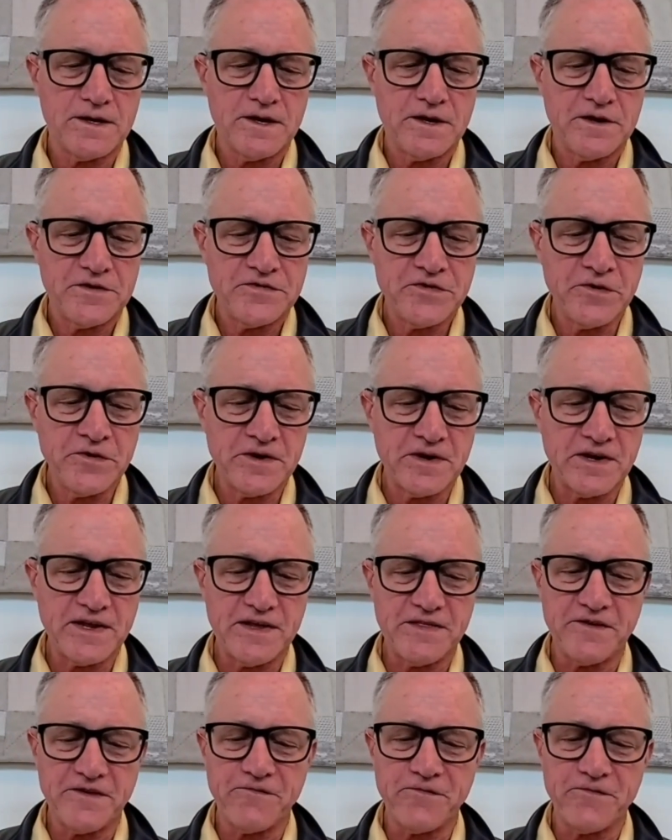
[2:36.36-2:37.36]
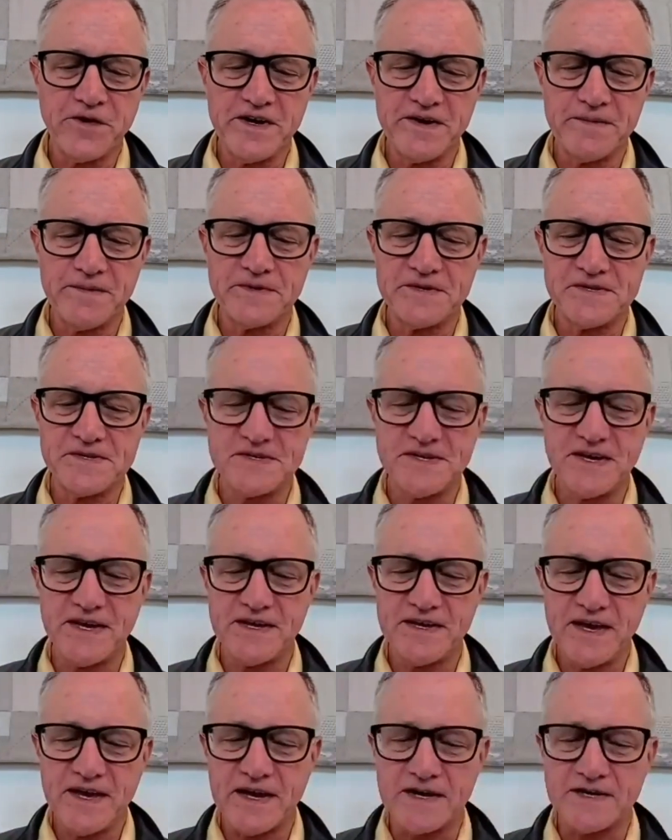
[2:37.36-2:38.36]
Certainly, the freedom to say
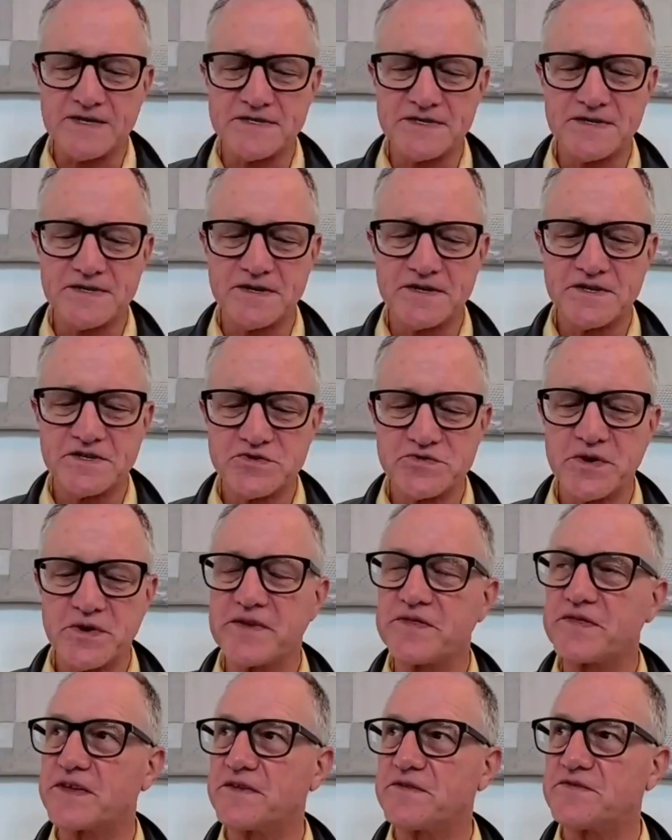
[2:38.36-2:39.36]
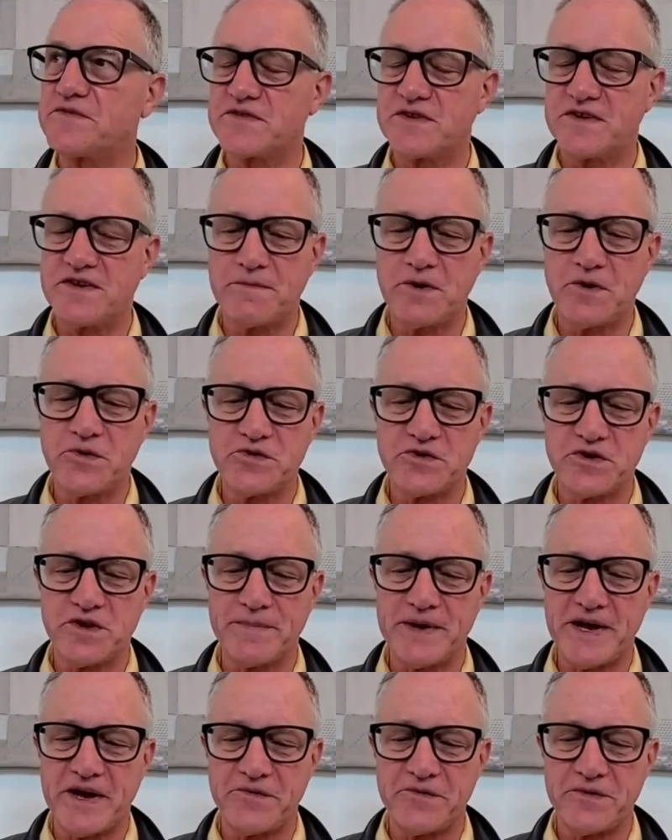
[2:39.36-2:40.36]
yes strengthens emotional
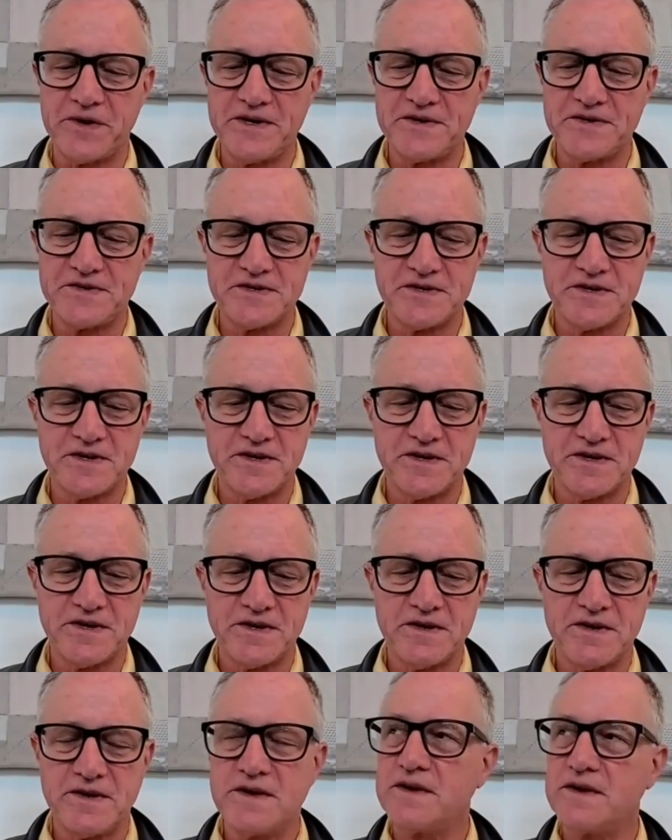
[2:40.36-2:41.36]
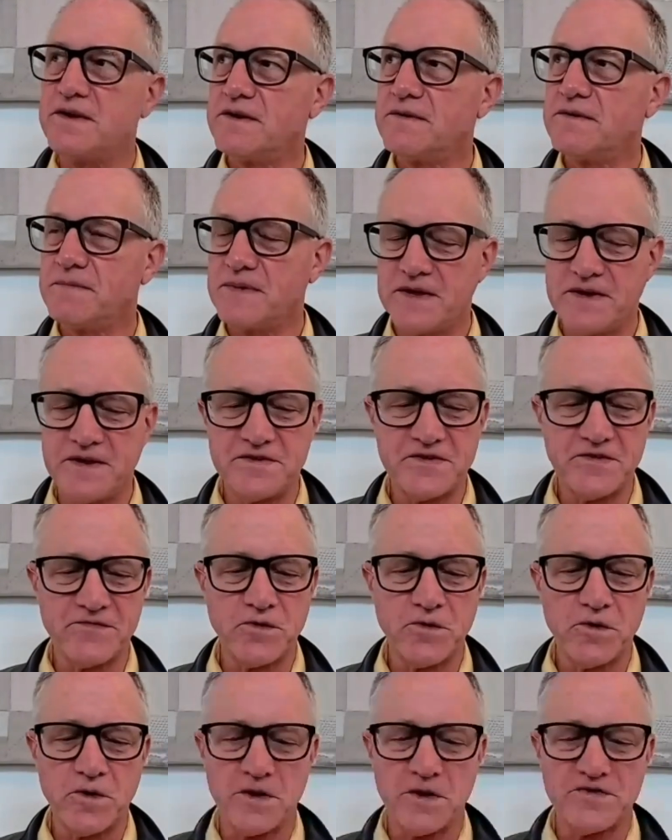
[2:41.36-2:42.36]
boundaries. It is, of
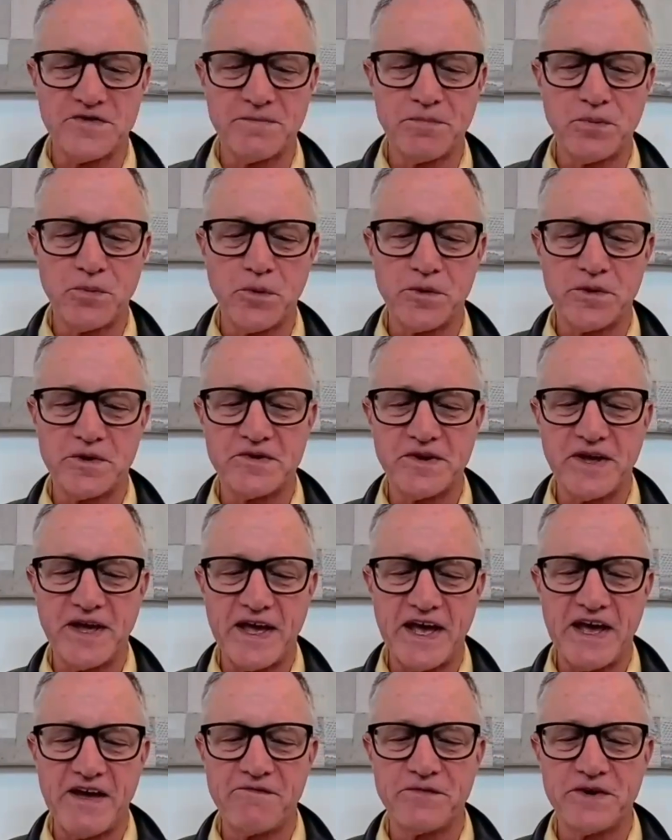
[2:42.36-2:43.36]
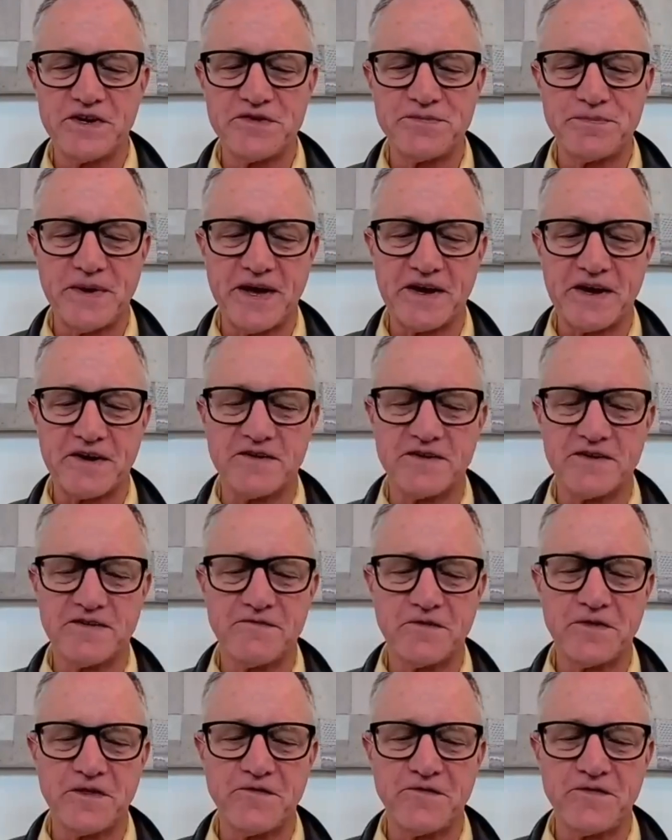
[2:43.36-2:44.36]
course, important to have respect for
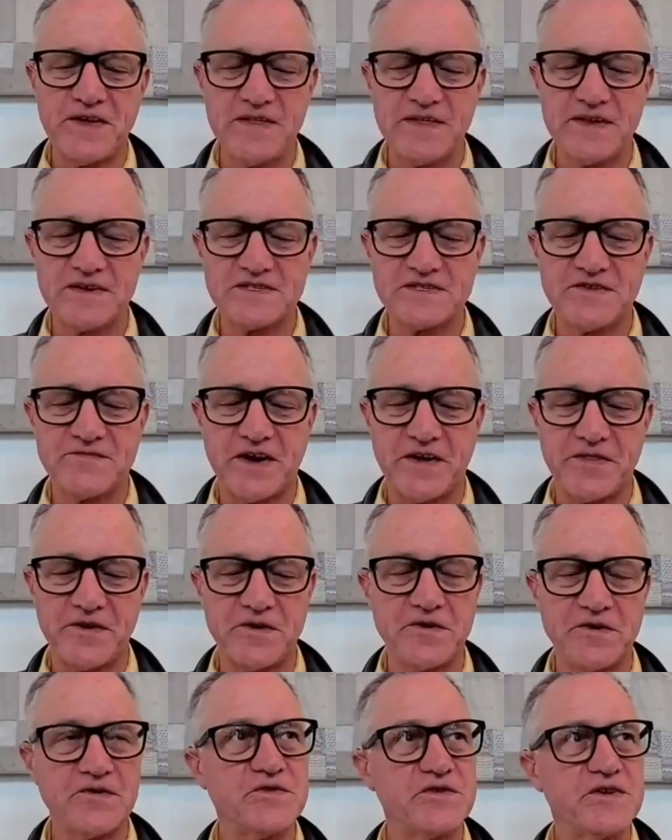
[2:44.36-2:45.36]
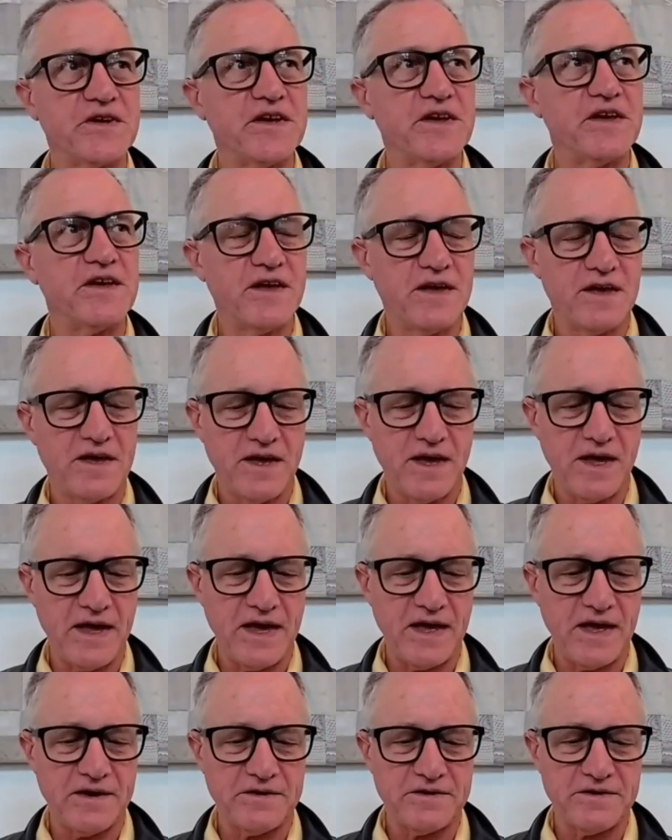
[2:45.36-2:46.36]
the feelings of others
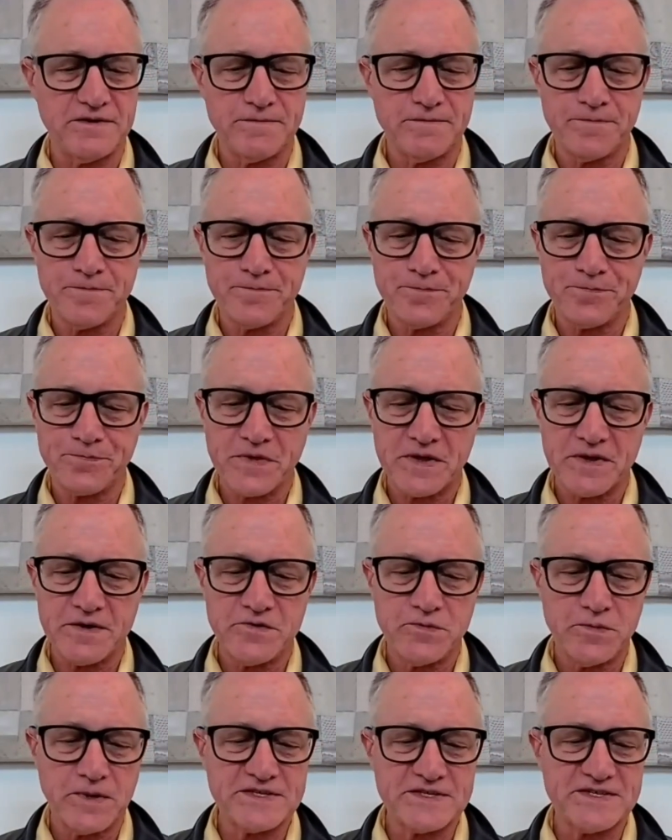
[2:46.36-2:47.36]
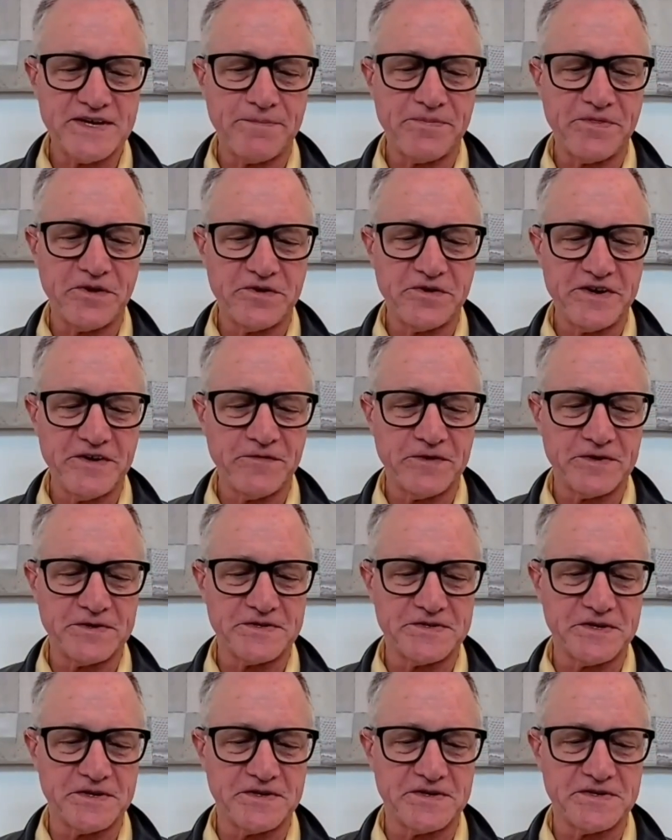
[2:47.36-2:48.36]
and to accept their
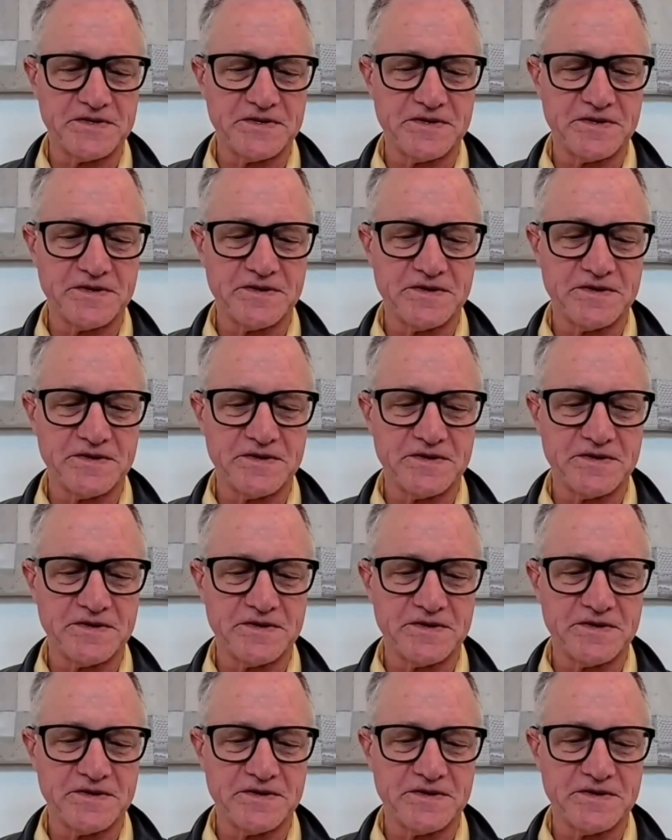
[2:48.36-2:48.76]
differences.